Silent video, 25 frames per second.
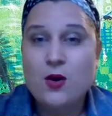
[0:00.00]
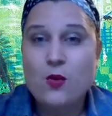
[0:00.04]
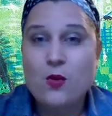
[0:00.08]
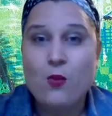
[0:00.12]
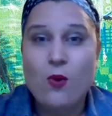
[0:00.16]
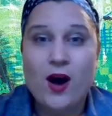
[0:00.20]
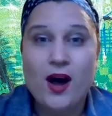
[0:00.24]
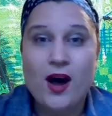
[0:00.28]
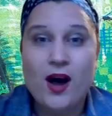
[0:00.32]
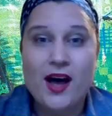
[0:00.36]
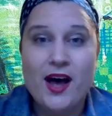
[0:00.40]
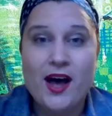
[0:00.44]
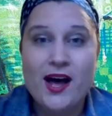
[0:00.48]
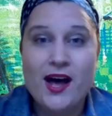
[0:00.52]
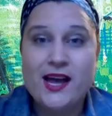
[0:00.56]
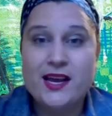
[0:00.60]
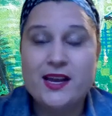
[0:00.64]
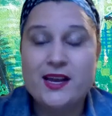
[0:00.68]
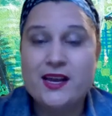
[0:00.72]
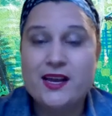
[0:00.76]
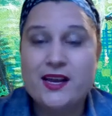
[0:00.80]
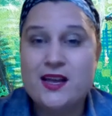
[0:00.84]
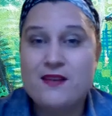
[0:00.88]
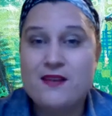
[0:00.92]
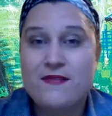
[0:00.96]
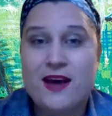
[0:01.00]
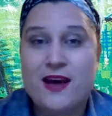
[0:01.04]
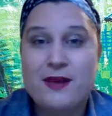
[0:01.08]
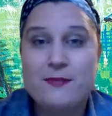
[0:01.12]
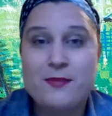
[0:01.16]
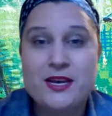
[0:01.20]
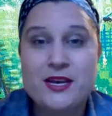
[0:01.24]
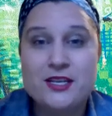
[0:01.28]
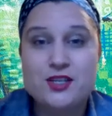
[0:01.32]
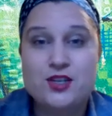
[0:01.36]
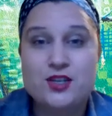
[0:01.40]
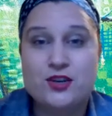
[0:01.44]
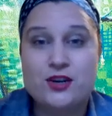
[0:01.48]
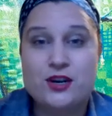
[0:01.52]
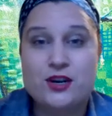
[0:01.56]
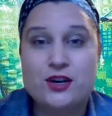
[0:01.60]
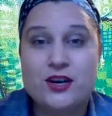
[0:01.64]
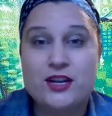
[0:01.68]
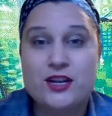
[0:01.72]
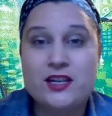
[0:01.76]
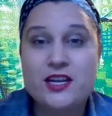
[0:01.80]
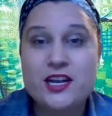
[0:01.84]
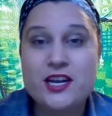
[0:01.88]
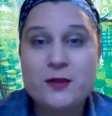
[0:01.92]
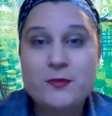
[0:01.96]
Why, if I mix certain
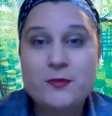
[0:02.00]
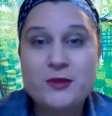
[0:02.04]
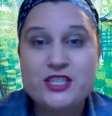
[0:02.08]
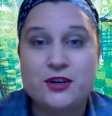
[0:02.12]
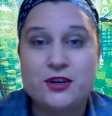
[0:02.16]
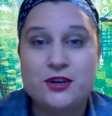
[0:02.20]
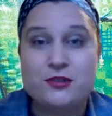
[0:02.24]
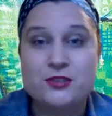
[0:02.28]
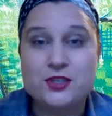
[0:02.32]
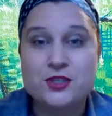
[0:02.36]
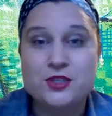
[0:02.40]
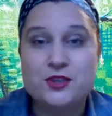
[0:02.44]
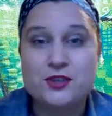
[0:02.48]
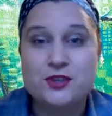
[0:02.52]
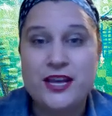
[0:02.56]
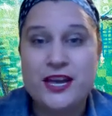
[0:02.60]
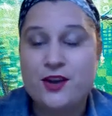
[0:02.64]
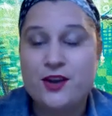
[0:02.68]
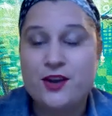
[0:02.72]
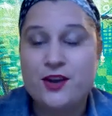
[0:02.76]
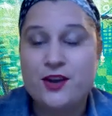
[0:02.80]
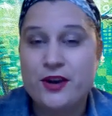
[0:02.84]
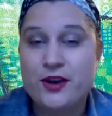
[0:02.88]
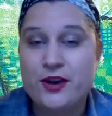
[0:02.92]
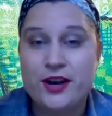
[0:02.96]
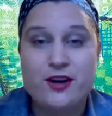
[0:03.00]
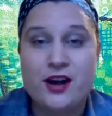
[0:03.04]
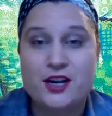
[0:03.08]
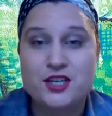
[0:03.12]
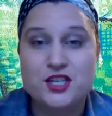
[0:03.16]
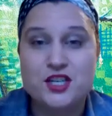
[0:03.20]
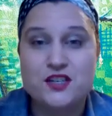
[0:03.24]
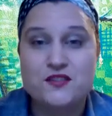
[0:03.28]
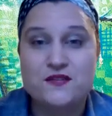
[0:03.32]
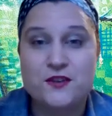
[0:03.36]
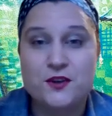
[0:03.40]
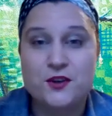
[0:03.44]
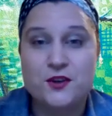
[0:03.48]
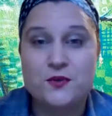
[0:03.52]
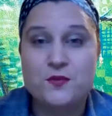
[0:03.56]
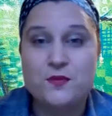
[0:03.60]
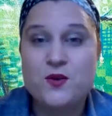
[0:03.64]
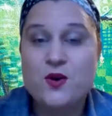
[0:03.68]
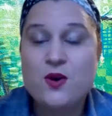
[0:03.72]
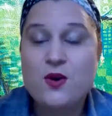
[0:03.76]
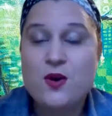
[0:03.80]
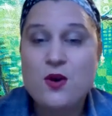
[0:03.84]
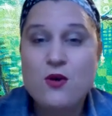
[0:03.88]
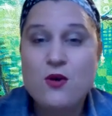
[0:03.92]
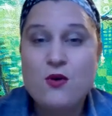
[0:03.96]
cleaning materials, do they create a noxious
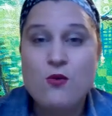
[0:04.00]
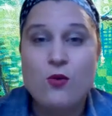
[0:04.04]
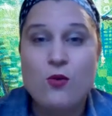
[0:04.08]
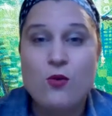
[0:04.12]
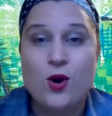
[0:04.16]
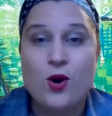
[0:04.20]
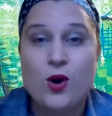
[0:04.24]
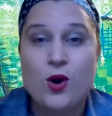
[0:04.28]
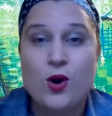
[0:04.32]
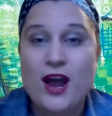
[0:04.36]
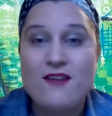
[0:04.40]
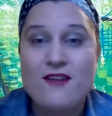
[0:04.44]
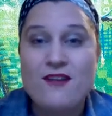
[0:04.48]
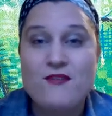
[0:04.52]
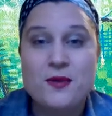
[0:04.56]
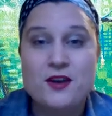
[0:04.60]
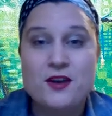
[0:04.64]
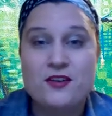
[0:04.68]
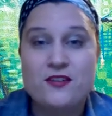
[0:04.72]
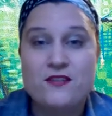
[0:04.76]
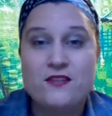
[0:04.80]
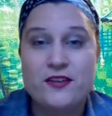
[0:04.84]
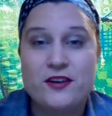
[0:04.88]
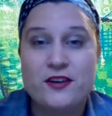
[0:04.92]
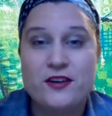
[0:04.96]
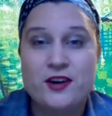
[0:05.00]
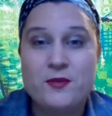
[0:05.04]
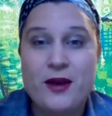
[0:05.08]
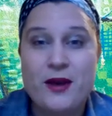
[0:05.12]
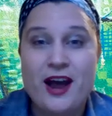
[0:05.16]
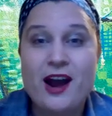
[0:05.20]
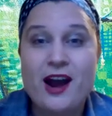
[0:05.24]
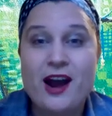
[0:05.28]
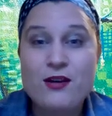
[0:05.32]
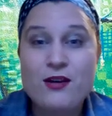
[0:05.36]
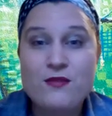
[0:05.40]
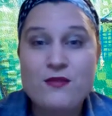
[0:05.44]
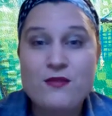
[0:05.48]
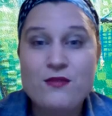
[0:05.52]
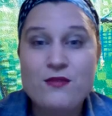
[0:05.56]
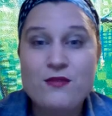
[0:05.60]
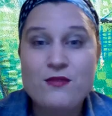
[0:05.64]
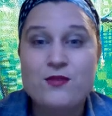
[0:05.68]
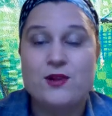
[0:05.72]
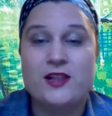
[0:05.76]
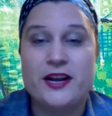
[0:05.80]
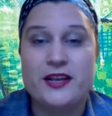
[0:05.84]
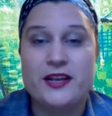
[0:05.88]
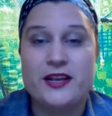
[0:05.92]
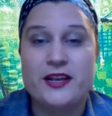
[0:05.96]
fume or have a very powerful
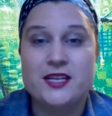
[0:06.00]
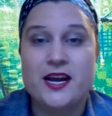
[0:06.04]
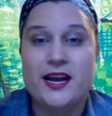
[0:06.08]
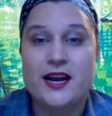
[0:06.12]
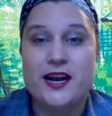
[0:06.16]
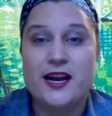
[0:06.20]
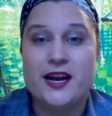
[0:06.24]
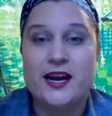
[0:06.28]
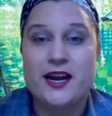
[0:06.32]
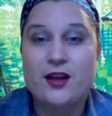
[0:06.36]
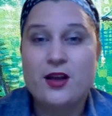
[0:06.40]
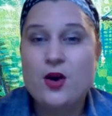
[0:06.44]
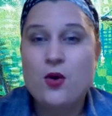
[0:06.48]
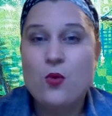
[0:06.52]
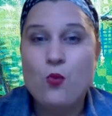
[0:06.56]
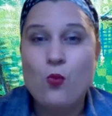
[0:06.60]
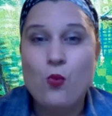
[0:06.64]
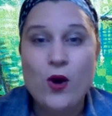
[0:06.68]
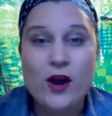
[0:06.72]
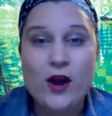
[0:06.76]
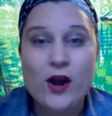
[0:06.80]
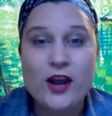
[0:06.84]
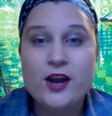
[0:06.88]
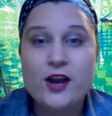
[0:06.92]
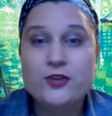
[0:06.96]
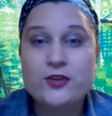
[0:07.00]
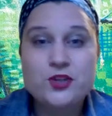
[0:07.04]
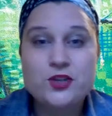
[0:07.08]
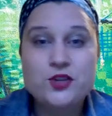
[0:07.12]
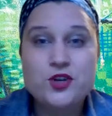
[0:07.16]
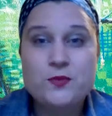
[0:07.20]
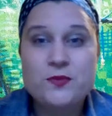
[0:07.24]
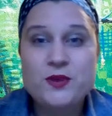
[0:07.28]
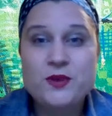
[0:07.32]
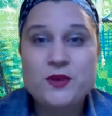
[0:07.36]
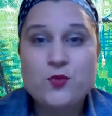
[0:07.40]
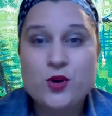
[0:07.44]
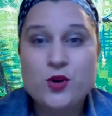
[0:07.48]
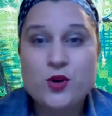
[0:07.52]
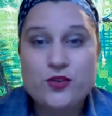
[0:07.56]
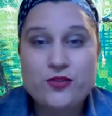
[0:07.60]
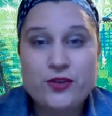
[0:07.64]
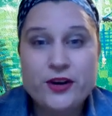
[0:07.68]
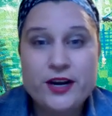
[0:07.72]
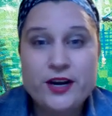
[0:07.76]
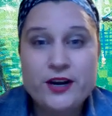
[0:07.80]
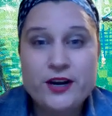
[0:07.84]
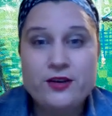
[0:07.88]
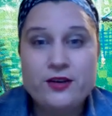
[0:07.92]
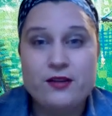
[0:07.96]
cleaning side? What can you do to be more
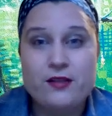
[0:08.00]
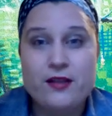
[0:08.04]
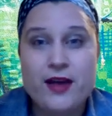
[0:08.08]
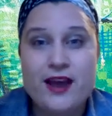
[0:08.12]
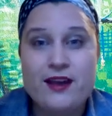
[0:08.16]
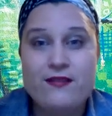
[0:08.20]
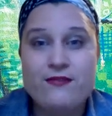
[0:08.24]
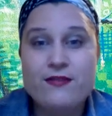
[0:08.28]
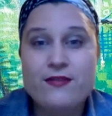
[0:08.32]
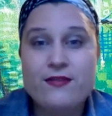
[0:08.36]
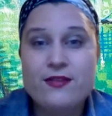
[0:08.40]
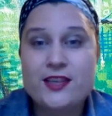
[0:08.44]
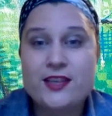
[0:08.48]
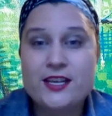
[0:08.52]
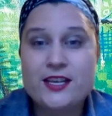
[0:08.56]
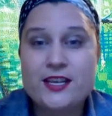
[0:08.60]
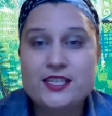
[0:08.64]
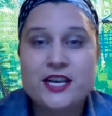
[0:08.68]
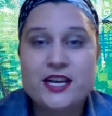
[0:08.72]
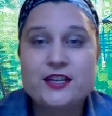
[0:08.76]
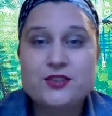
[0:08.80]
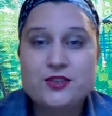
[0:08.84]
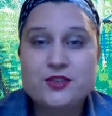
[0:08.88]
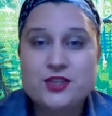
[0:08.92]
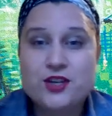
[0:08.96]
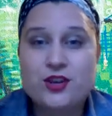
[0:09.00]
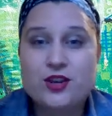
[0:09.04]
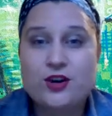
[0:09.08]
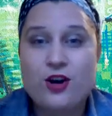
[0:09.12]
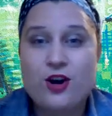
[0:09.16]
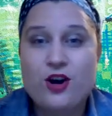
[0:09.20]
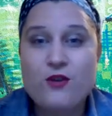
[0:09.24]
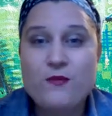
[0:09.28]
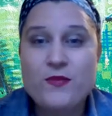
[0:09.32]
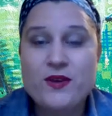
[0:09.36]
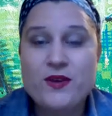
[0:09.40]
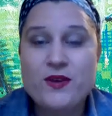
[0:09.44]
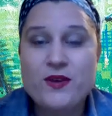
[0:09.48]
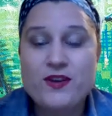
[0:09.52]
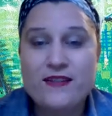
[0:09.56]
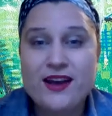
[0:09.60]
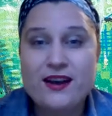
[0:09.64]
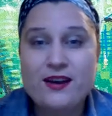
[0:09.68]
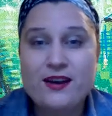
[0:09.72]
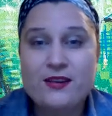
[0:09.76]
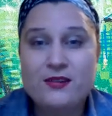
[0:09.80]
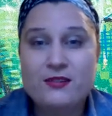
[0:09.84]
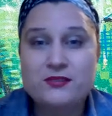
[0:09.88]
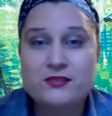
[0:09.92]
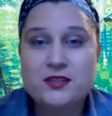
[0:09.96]
green in your life? These answers could all be
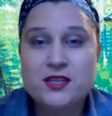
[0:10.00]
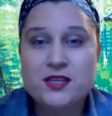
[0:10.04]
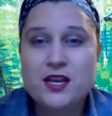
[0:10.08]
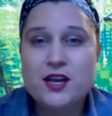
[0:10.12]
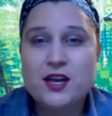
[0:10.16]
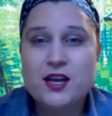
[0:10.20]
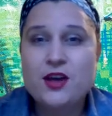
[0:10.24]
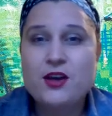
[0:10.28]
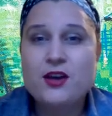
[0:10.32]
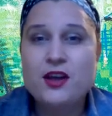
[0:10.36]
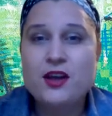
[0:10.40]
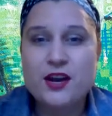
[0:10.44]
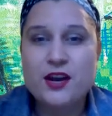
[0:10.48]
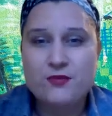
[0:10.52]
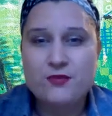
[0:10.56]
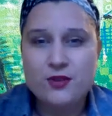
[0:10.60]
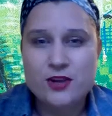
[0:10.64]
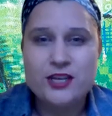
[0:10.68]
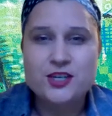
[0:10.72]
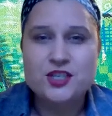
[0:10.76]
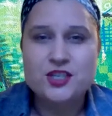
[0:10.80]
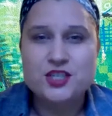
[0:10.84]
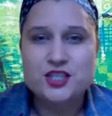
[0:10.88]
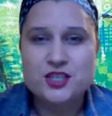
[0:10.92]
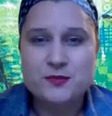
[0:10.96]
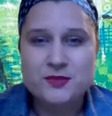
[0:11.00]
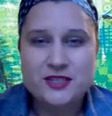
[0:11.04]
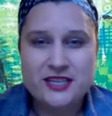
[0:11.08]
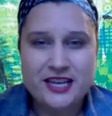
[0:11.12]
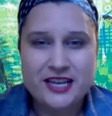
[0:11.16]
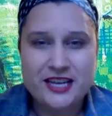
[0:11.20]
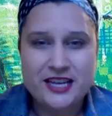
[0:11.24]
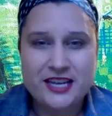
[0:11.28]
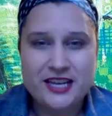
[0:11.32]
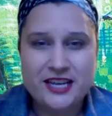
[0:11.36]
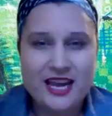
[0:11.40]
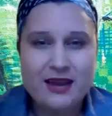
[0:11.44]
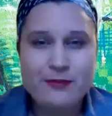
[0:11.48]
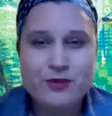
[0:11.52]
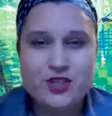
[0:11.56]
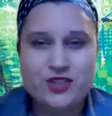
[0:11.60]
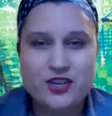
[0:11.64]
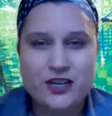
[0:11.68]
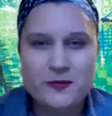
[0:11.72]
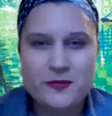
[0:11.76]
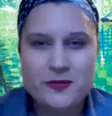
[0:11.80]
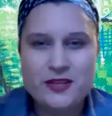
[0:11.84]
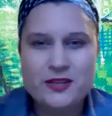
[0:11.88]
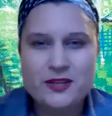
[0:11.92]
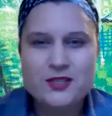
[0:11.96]
found in relationship to
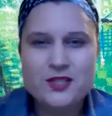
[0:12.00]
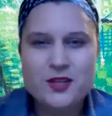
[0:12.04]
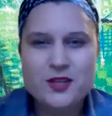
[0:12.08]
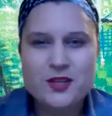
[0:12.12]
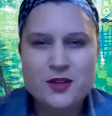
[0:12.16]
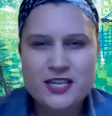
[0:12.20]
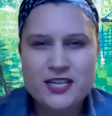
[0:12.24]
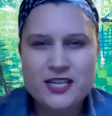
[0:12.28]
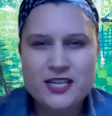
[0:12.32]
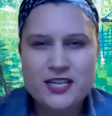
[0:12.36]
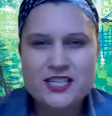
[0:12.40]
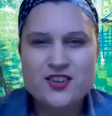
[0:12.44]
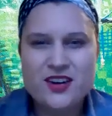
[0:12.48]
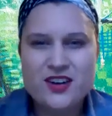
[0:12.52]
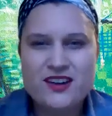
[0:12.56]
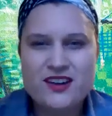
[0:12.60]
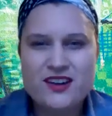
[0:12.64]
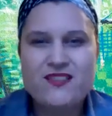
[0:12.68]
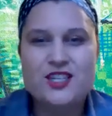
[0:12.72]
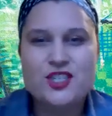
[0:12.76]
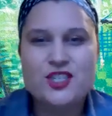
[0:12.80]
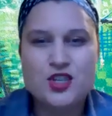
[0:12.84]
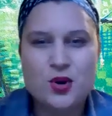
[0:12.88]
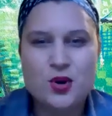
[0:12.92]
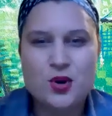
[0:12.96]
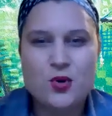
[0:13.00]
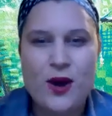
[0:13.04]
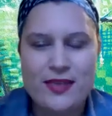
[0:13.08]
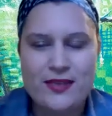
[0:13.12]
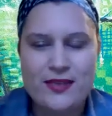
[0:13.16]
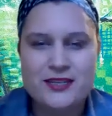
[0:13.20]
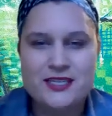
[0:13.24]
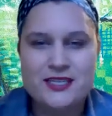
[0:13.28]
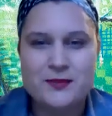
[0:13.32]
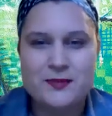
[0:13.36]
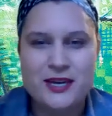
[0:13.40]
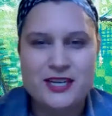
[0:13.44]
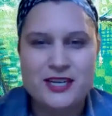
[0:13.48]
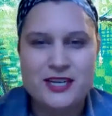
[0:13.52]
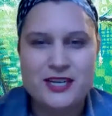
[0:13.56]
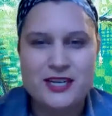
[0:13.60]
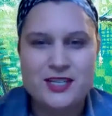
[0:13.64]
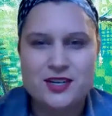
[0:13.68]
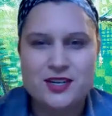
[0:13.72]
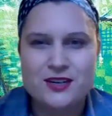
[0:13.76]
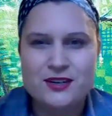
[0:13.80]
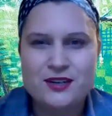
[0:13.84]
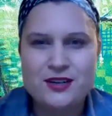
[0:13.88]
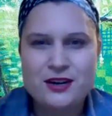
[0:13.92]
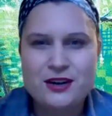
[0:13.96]
chemistry. So let's try and find your why this
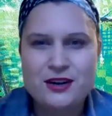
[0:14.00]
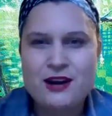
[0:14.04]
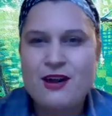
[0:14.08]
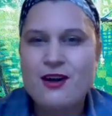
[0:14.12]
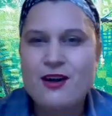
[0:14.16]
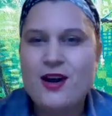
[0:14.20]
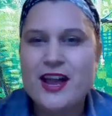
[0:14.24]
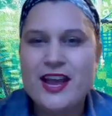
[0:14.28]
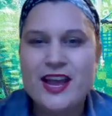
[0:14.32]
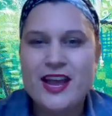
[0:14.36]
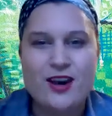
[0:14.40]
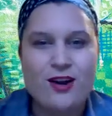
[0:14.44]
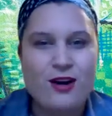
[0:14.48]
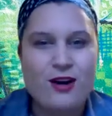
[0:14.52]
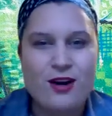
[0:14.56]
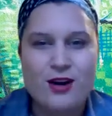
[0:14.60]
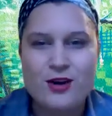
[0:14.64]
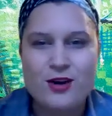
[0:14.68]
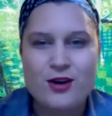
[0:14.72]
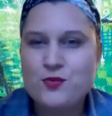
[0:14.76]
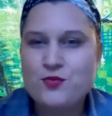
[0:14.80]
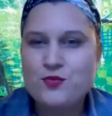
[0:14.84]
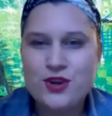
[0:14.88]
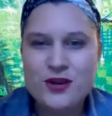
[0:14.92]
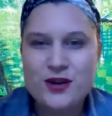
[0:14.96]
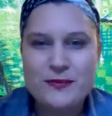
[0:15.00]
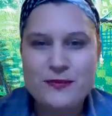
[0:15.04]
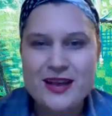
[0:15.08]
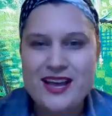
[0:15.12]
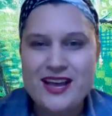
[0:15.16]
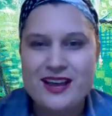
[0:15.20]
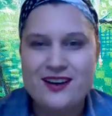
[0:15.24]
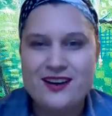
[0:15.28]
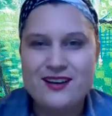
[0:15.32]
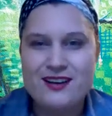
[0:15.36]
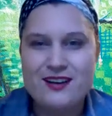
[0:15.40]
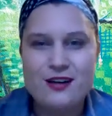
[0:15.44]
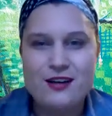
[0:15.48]
semester. Again, are you pre-med?